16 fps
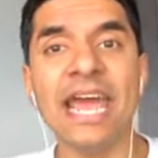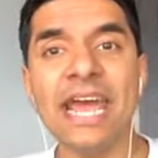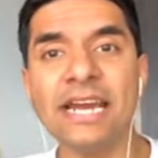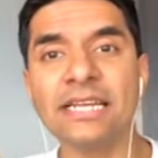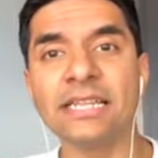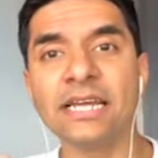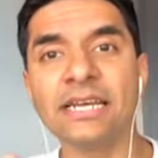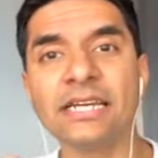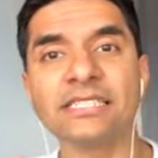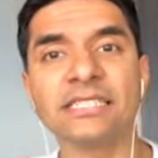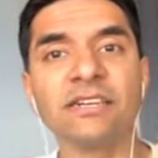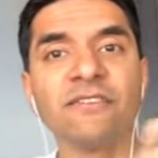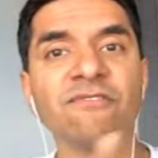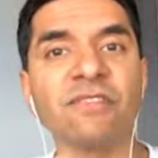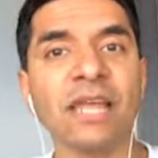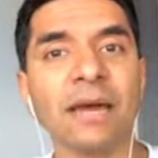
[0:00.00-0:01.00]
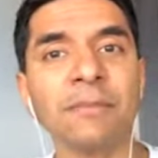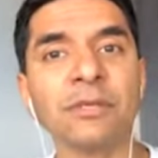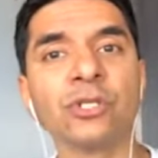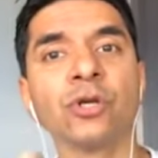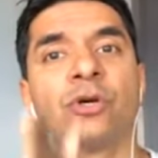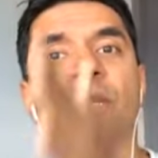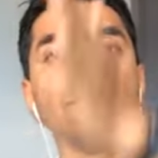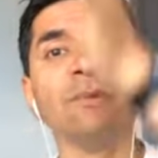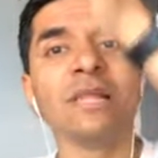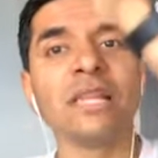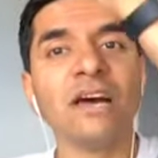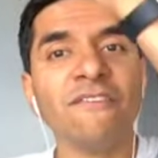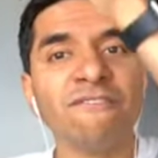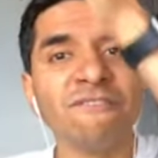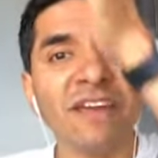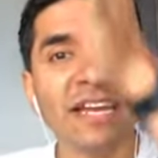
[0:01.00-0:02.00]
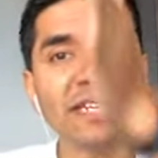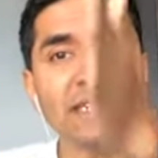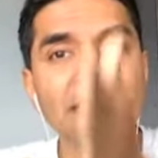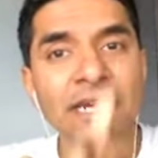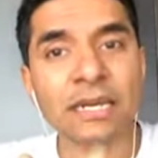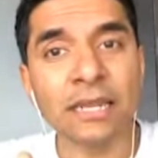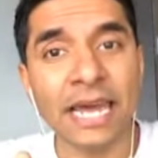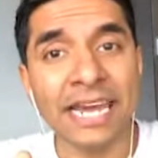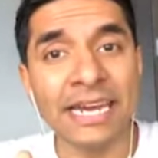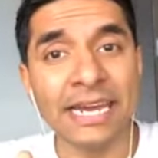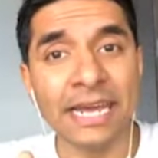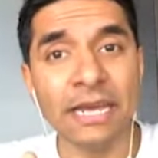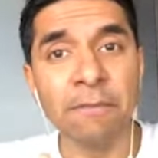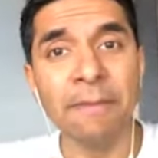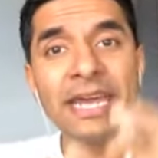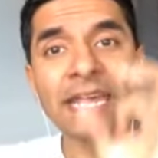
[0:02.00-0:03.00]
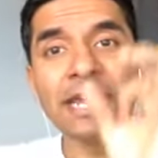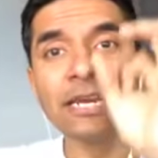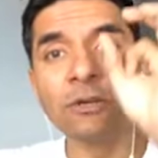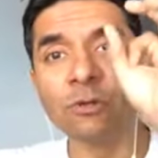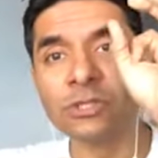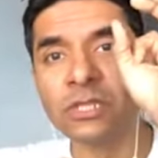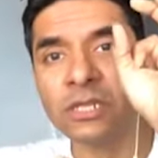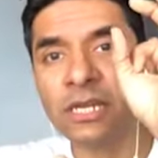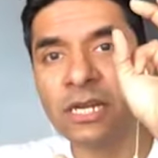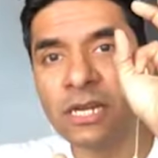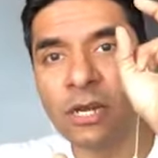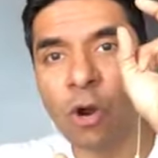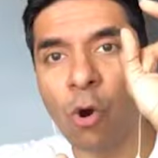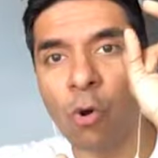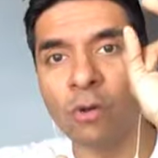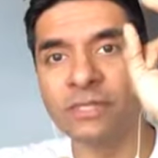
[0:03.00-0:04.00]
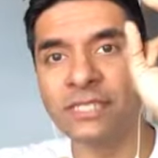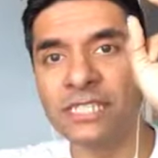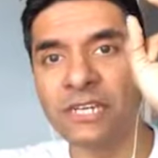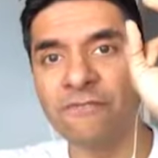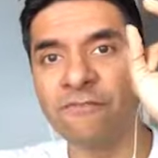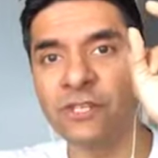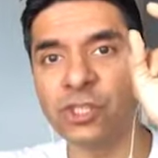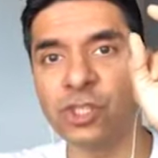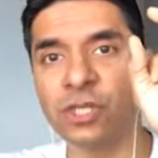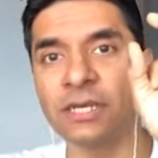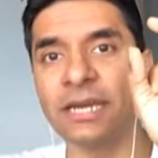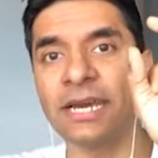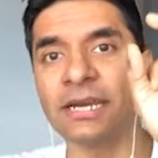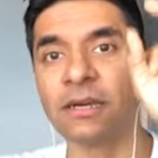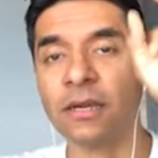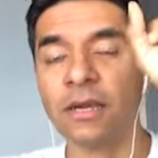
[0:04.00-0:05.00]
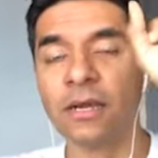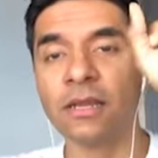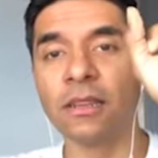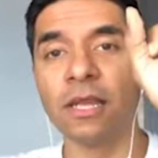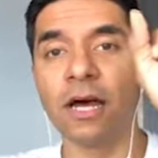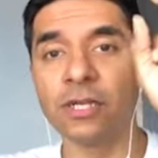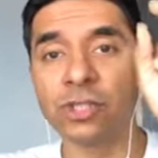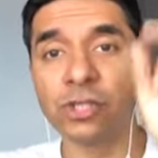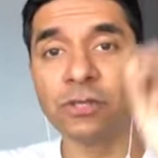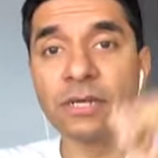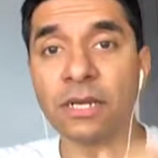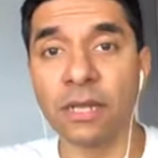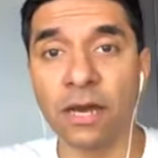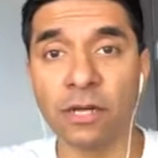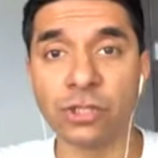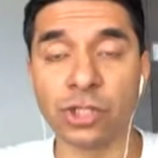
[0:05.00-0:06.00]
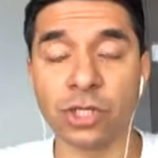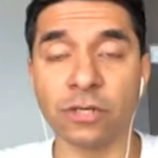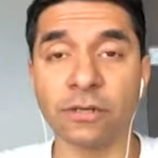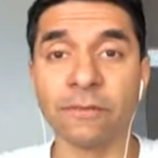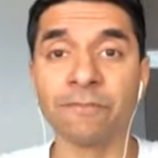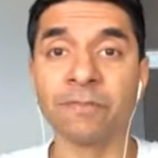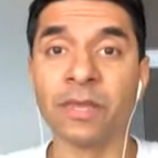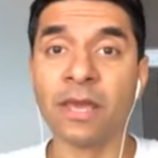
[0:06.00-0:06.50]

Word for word: Anything that's inflammatory will affect that lining, making those little holes in the fishing net larger and larger.